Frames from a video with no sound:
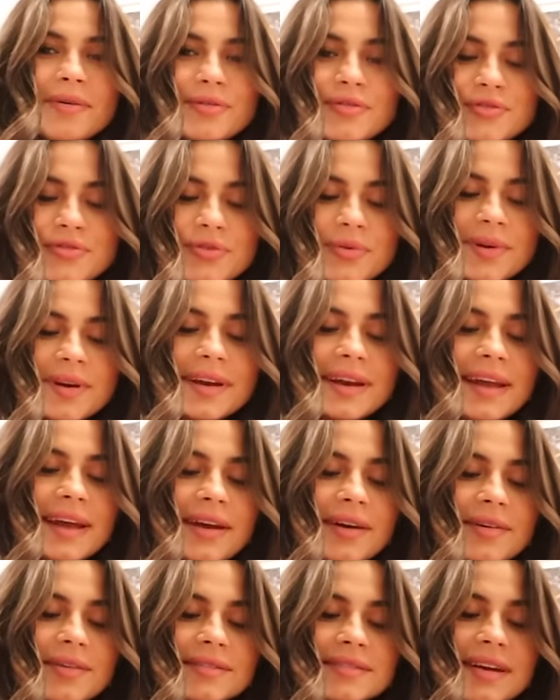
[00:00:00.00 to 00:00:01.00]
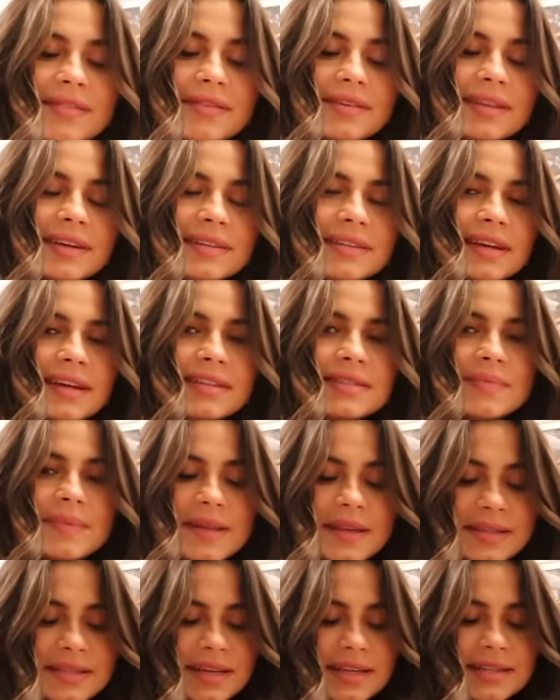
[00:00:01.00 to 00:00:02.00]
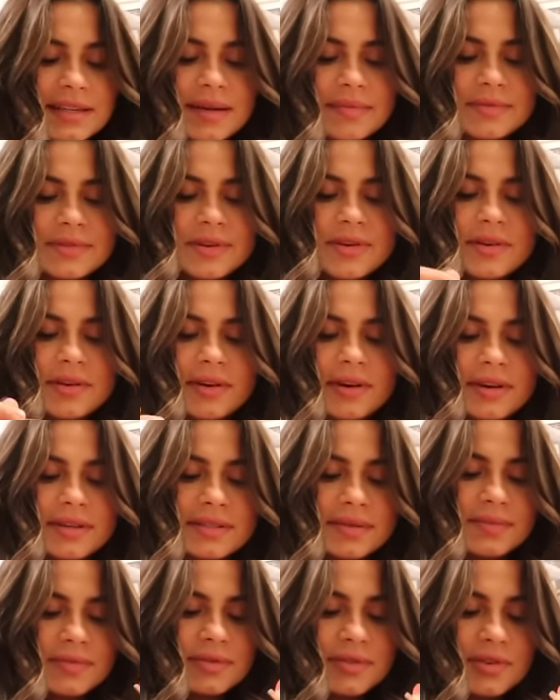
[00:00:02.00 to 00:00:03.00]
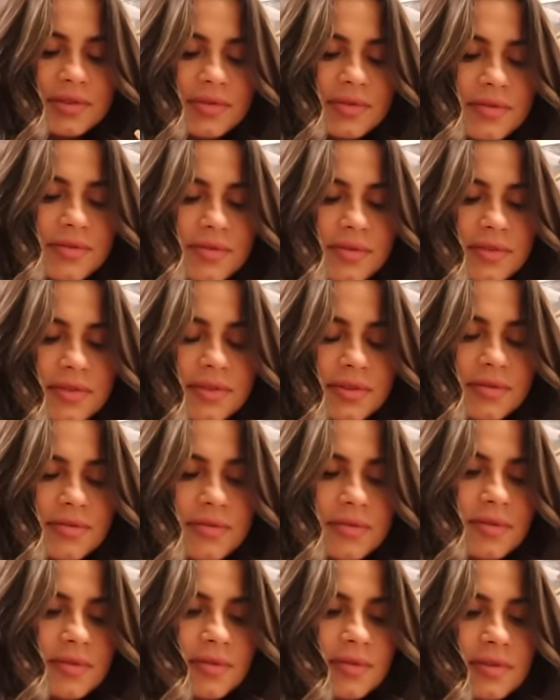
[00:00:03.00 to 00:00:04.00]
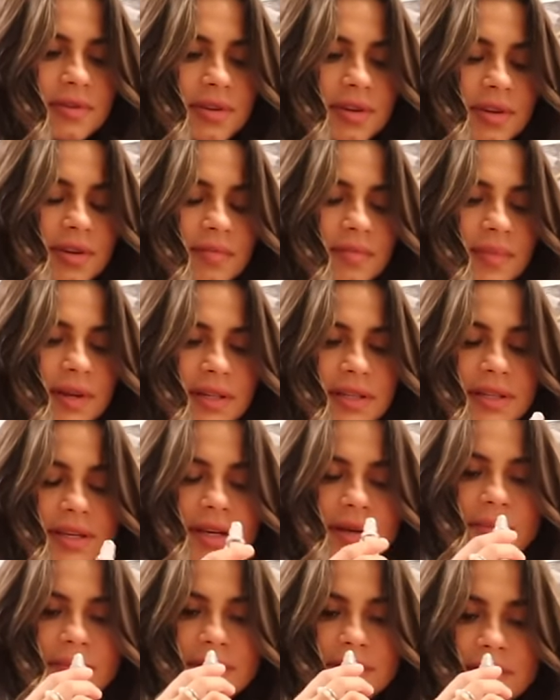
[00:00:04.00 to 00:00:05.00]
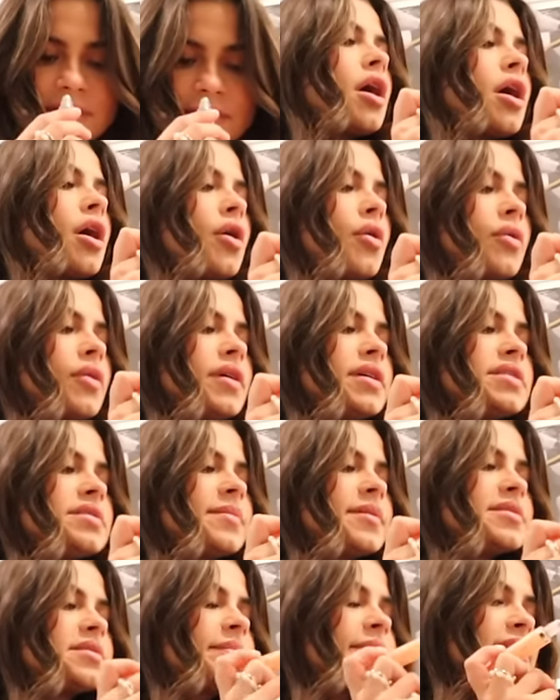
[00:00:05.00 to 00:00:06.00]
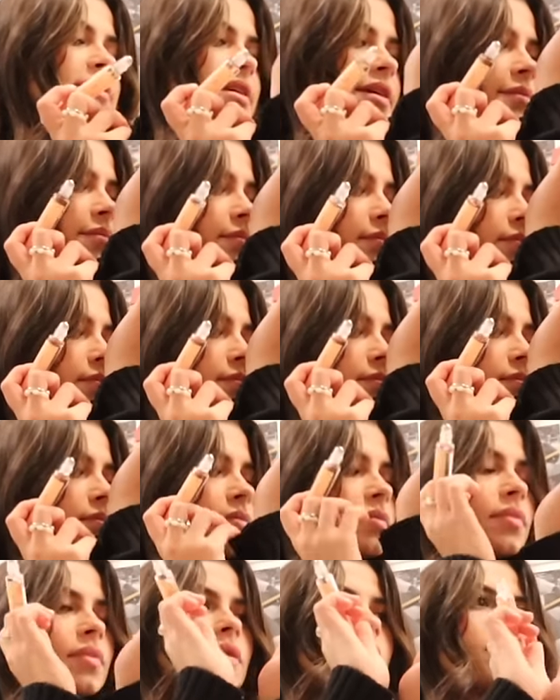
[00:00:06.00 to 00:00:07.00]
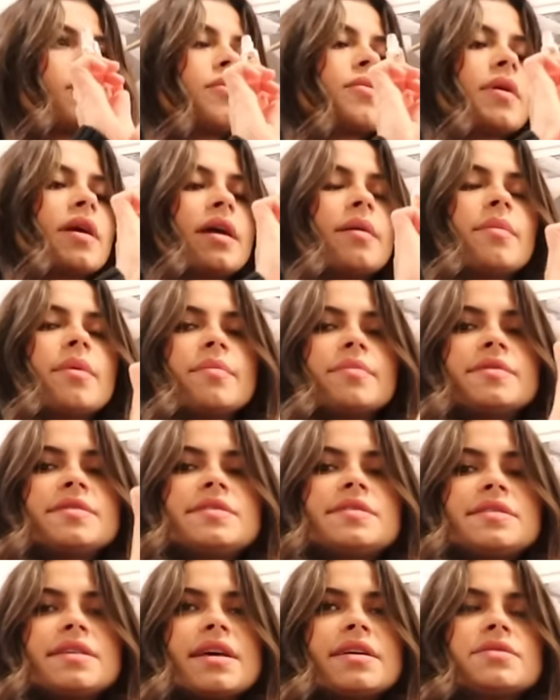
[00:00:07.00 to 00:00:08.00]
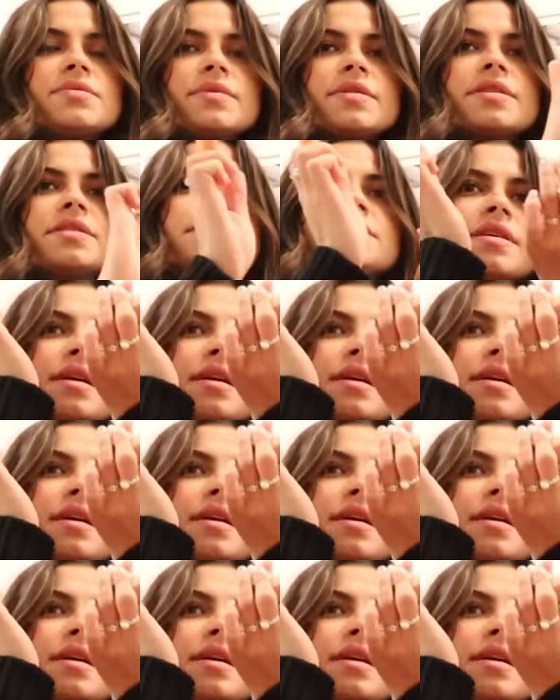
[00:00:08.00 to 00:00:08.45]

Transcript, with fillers: with short nails. Everything takes me like 10 times longer because I'm so used to my tips. Oh, this smells amazing. Wait, I'm obsessed with this